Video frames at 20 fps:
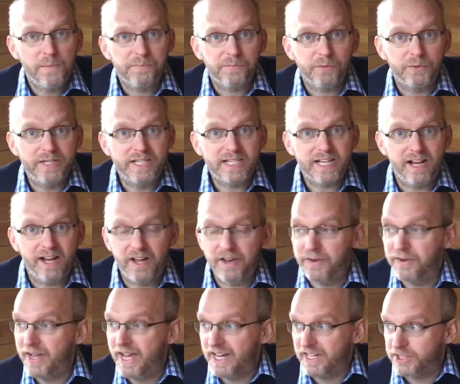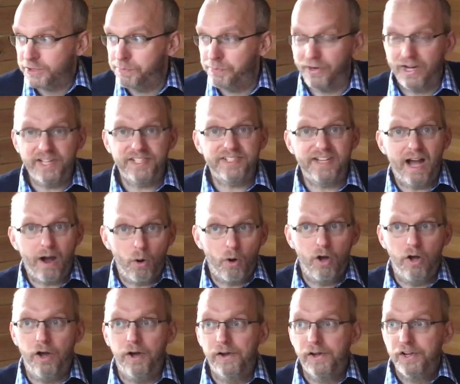We can't express
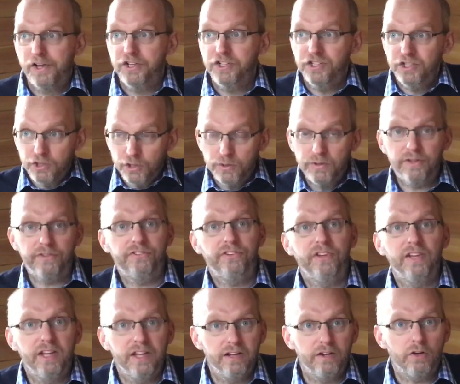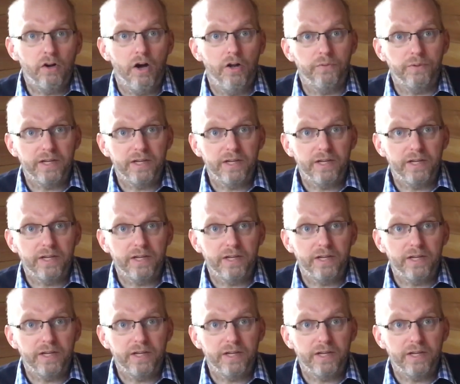our unity in God.